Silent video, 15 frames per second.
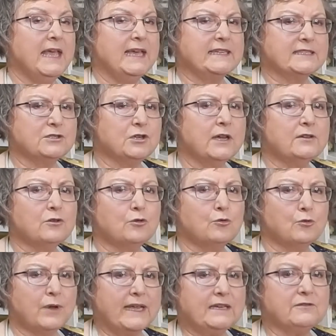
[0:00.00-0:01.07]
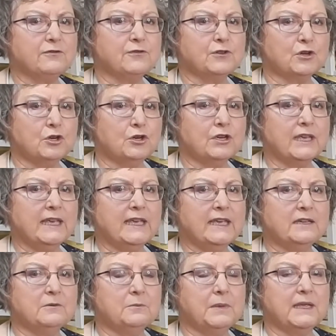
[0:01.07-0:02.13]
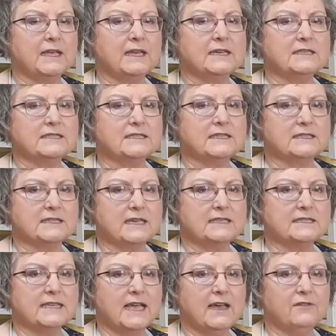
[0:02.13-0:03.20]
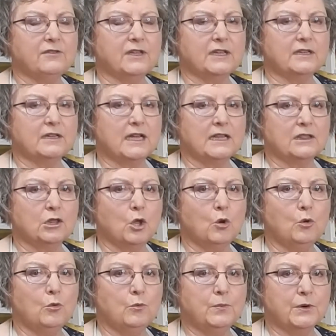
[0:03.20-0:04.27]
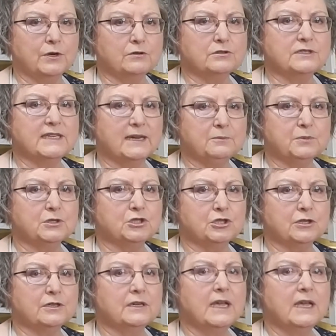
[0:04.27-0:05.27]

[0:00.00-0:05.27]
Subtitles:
It's not great for cooking in because it does have a low burn temperature,